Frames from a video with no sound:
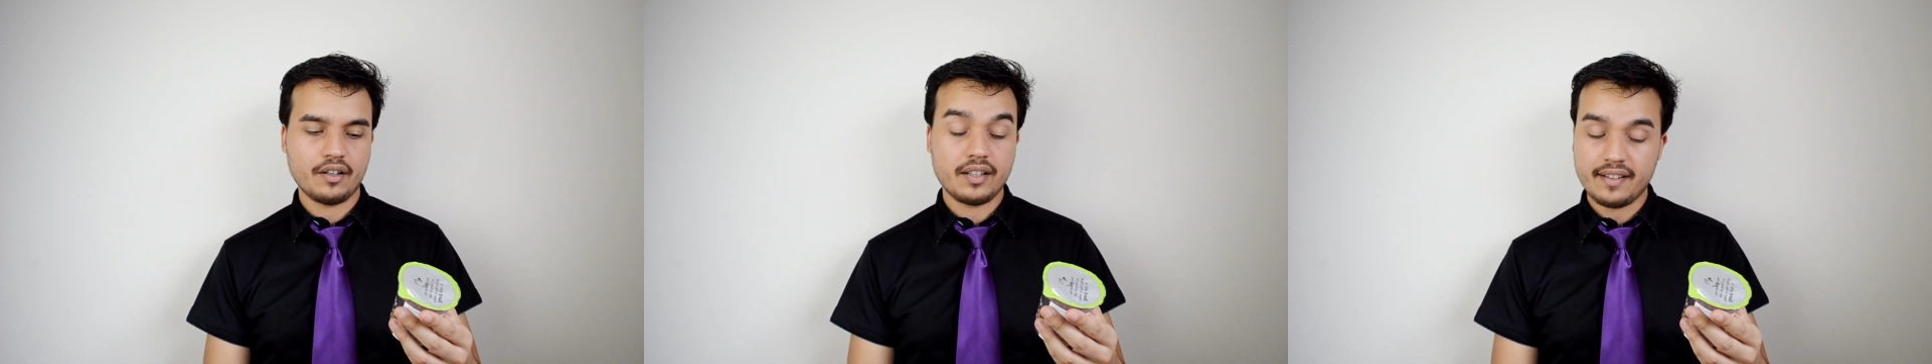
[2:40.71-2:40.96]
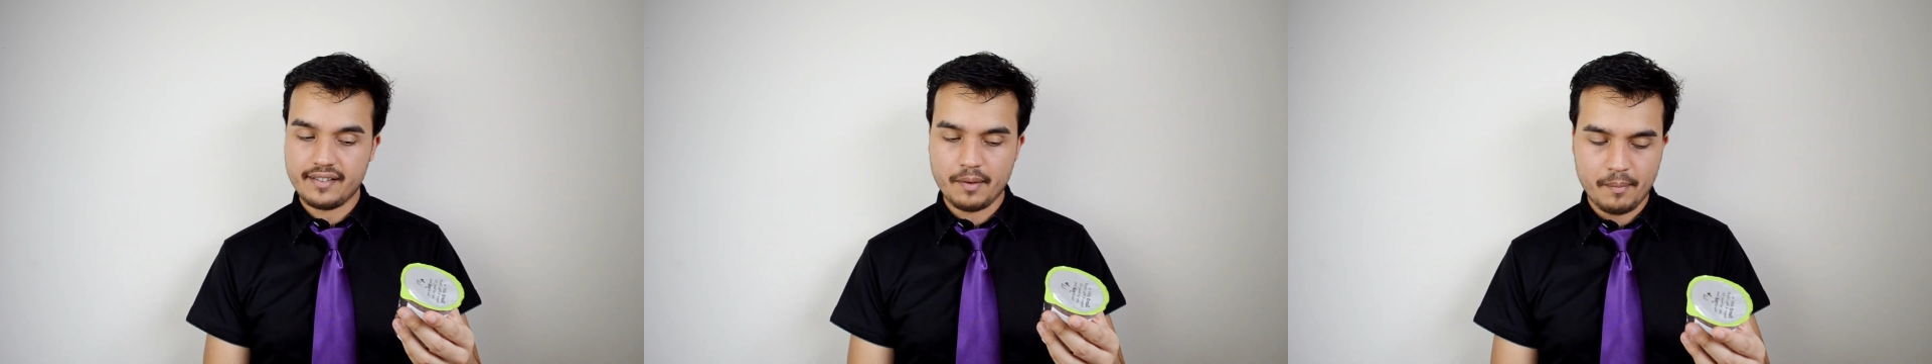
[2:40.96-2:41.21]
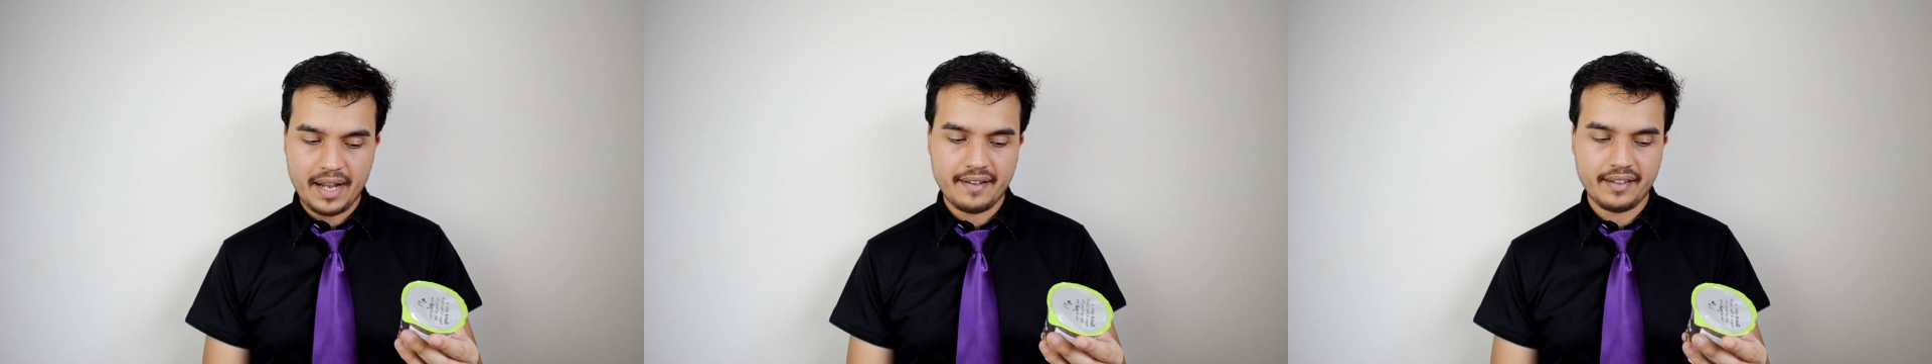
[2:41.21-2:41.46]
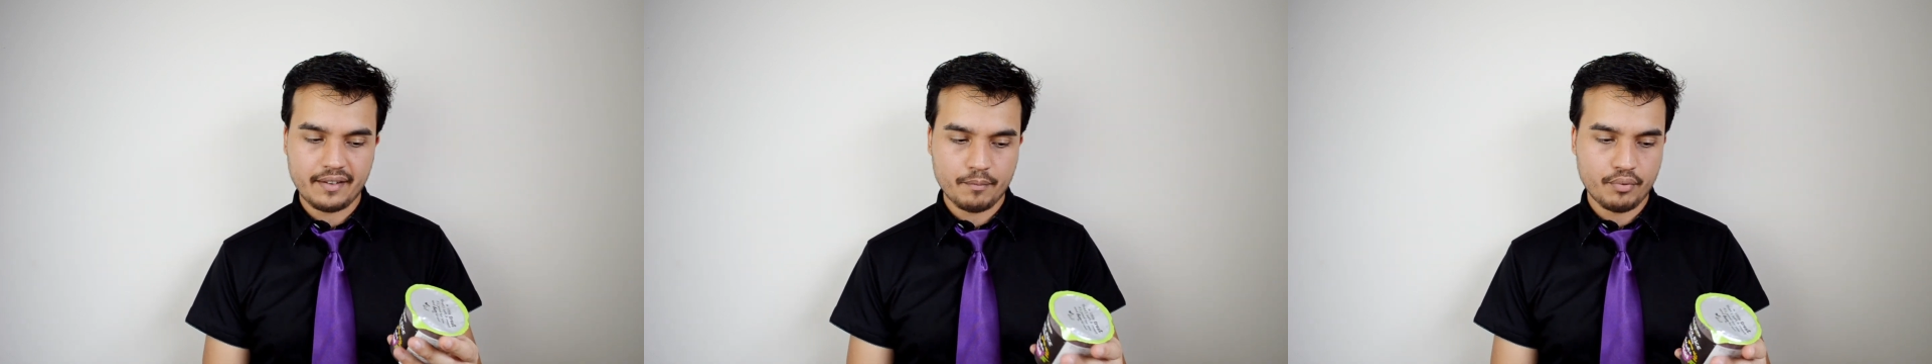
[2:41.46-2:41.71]
oh, this is an
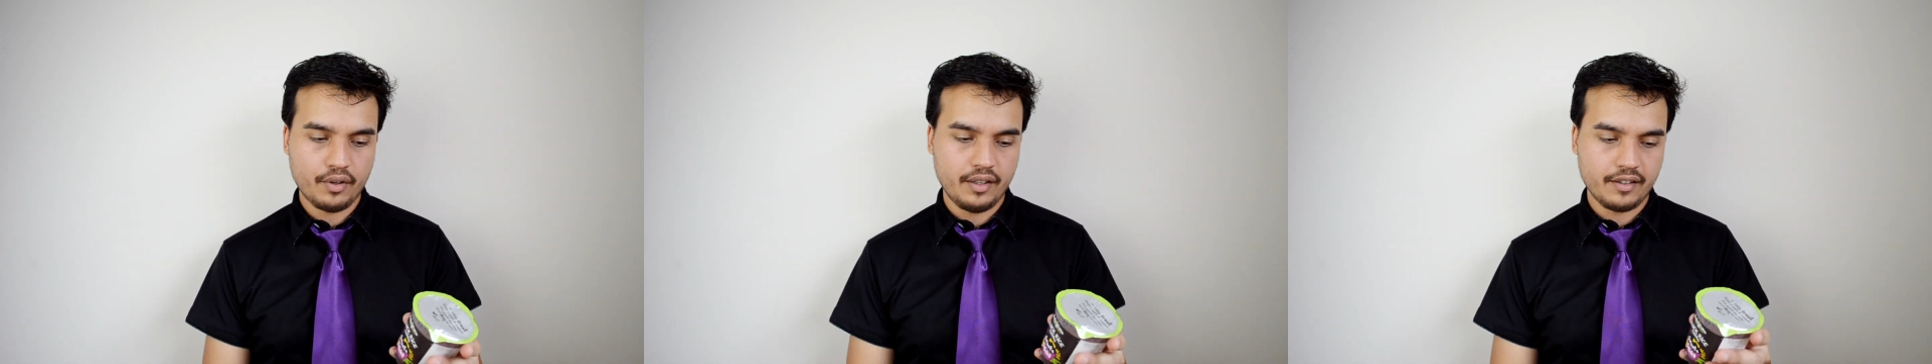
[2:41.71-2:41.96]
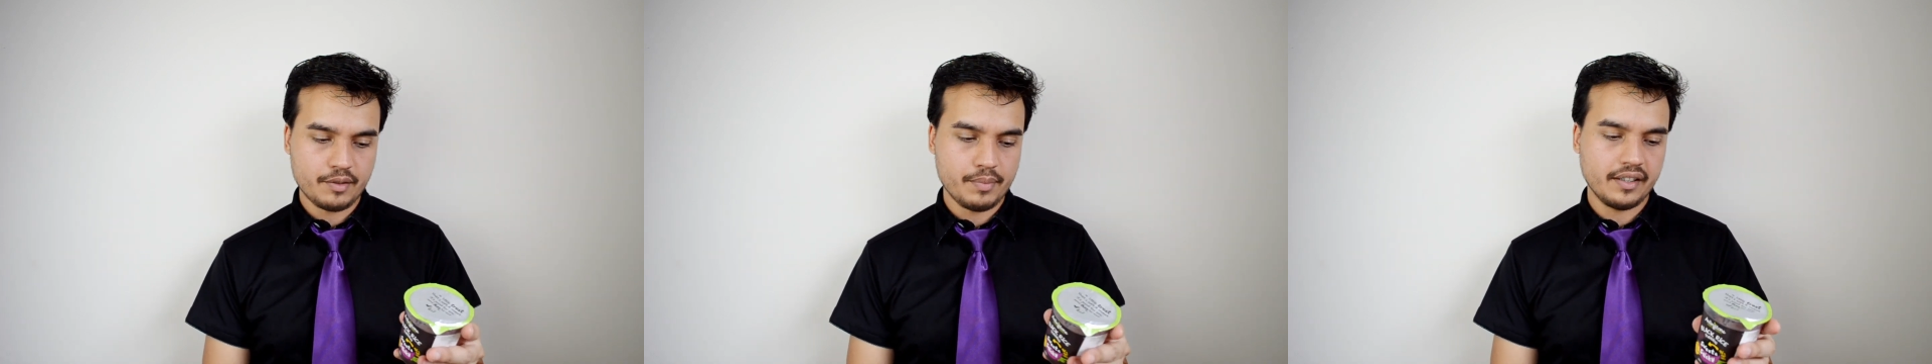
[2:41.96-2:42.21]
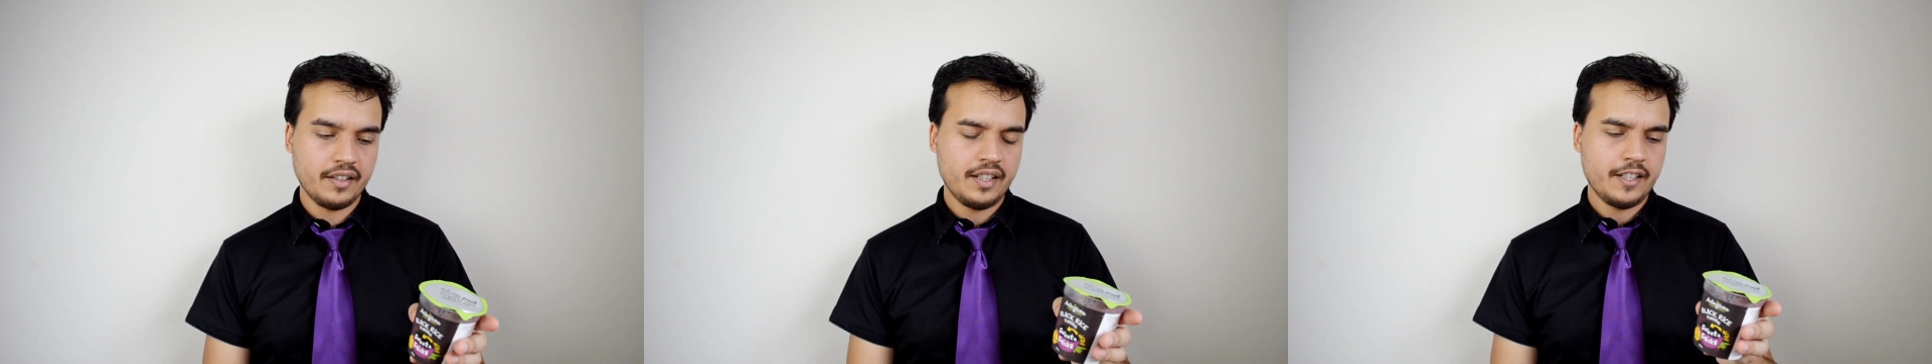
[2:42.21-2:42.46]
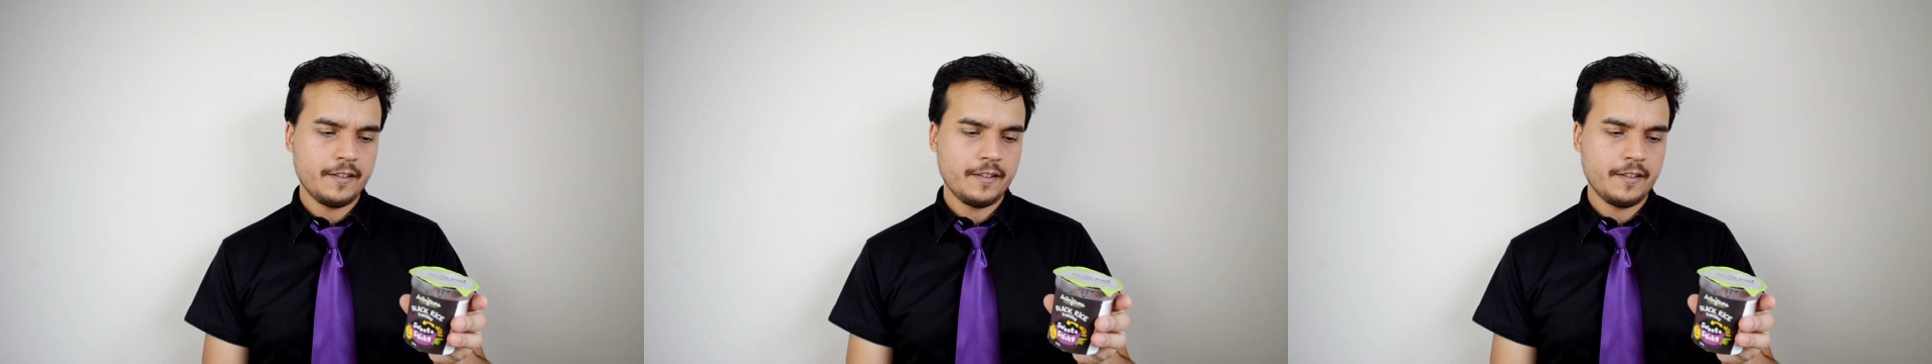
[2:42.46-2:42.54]
amazing product, but